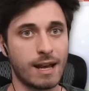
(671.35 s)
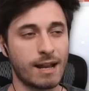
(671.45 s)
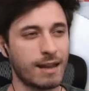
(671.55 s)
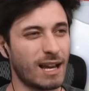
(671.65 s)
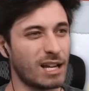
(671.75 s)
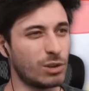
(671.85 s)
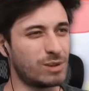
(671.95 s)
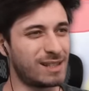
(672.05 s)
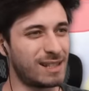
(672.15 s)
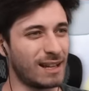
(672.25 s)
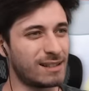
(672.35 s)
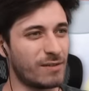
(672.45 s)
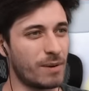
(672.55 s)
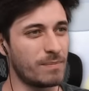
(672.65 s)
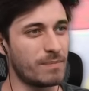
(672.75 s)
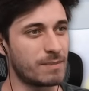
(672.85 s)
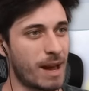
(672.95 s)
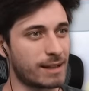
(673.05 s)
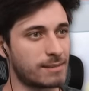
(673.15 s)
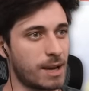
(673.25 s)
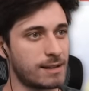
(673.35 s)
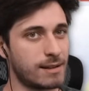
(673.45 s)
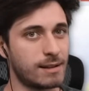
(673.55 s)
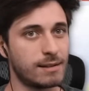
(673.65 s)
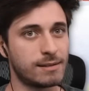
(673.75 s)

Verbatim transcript: I think I can do six of them, maximize it.